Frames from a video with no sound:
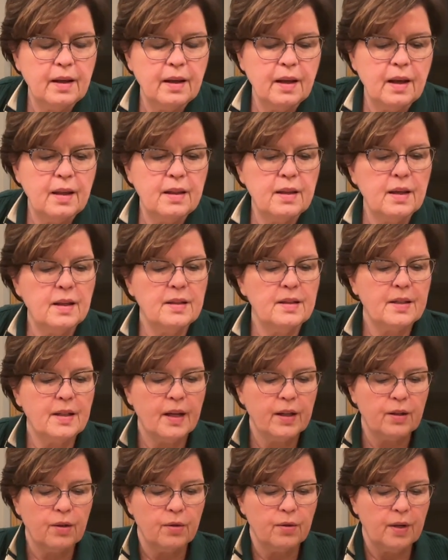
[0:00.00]
and then
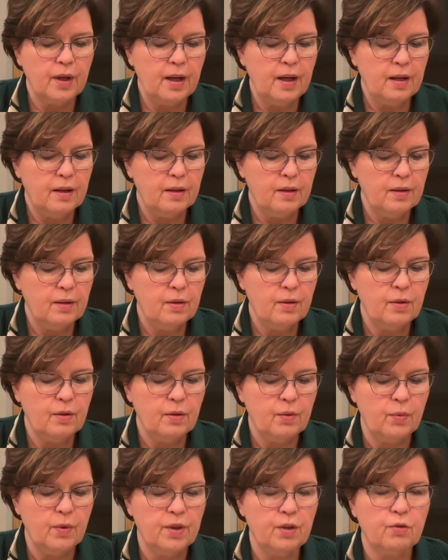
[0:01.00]
decorate
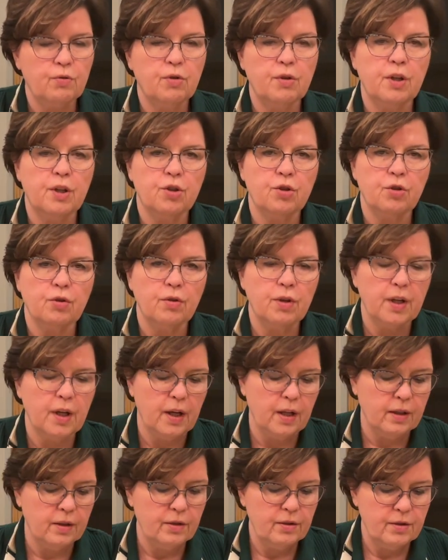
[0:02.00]
with the traditional
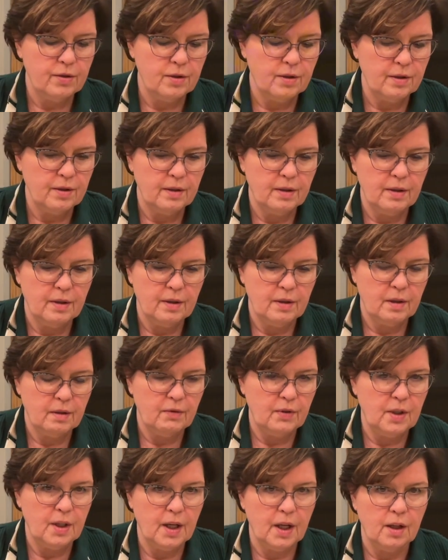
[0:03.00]
colors:
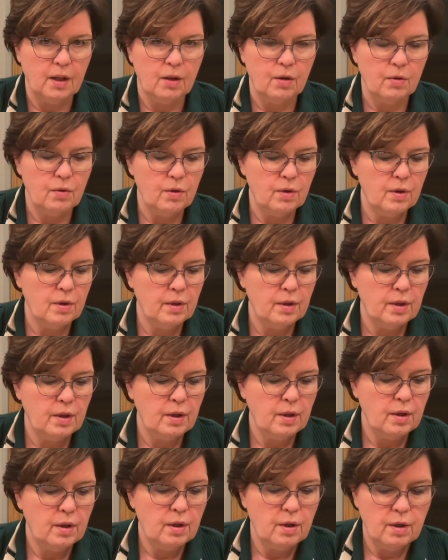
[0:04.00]
yellow,
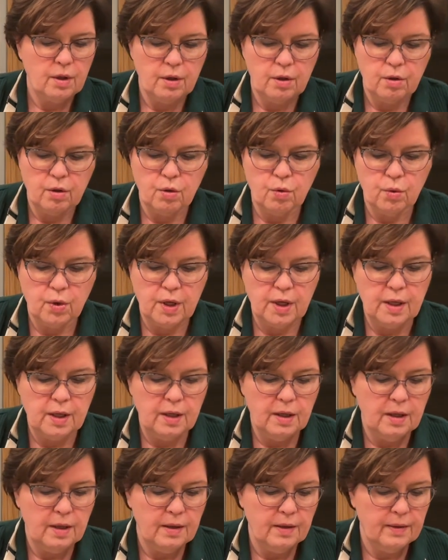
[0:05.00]

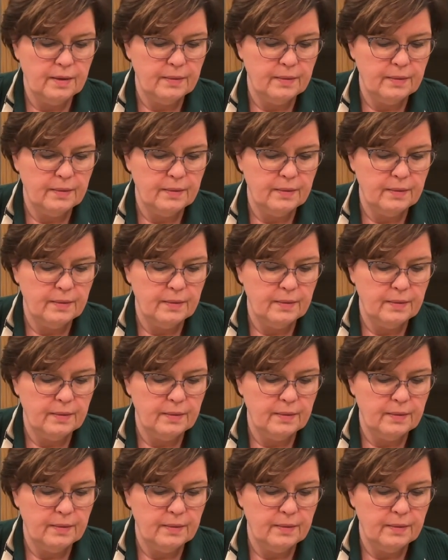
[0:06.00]
green,